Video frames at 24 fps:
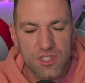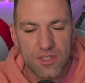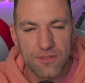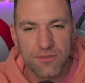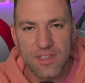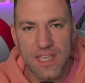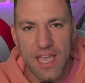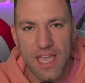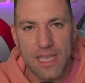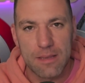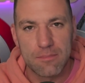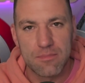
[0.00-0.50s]
of
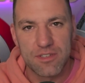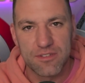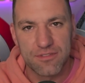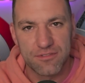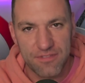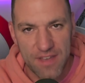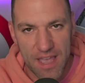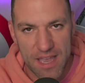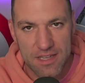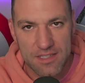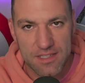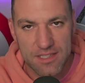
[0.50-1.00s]
games
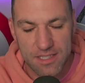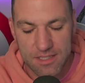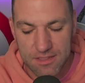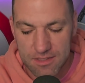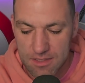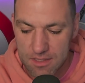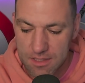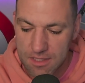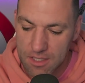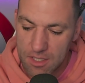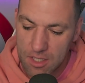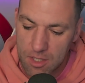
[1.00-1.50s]
affected
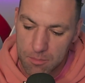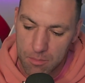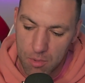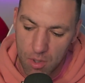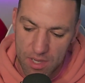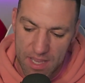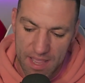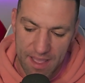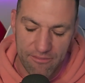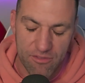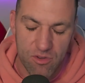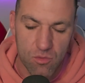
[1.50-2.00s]
by
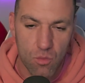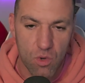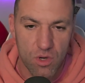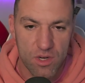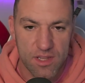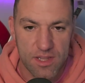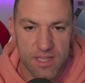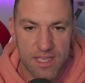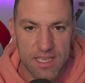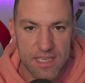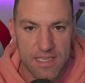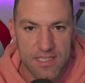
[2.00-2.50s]
having one
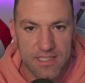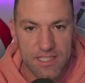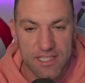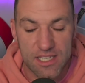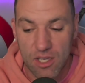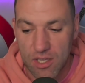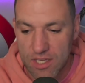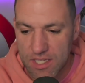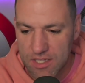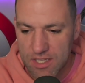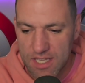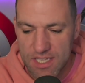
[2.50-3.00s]
of these?
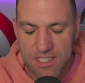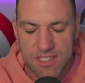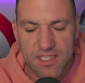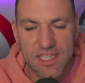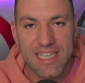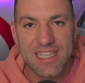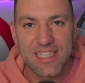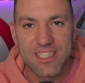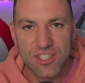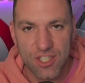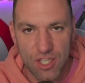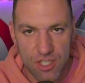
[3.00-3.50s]
In this
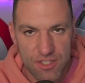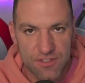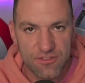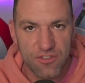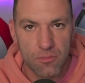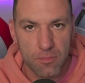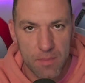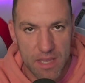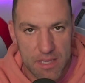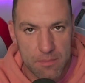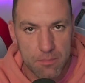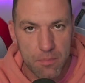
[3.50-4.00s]
instance, for
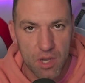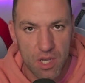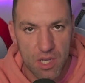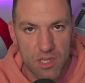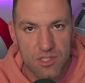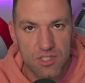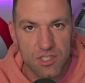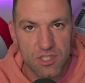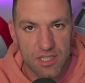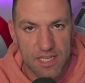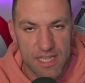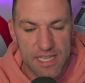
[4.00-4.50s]
me
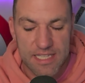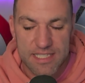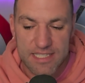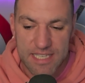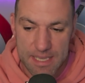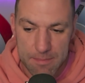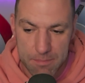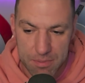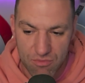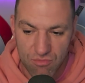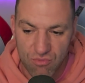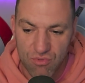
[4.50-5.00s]
personally, to
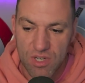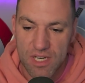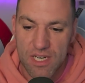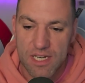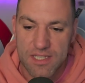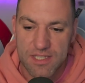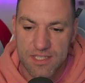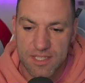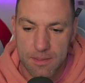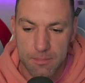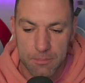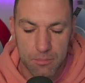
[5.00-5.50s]
keep it really
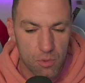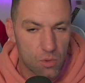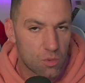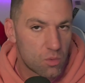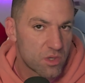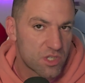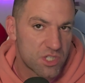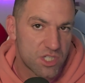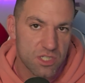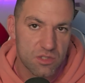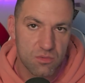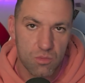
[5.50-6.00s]
simple,
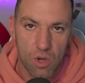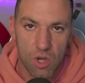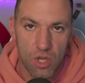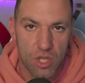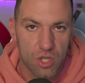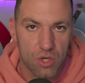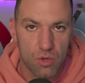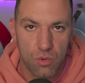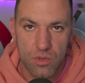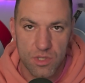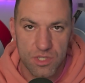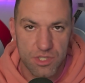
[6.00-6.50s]
which is what I
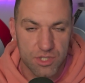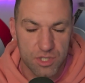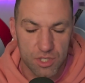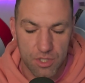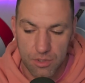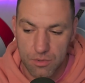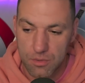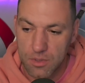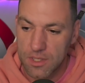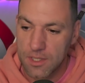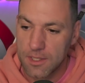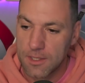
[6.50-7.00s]
always
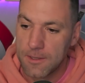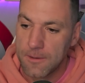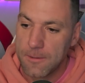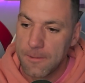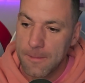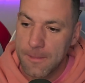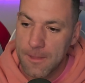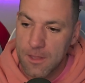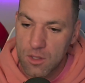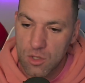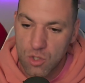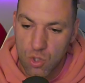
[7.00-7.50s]
do,
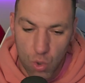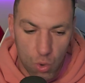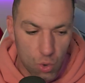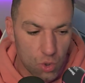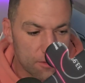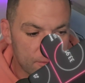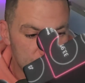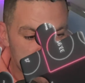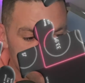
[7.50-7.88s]
Call of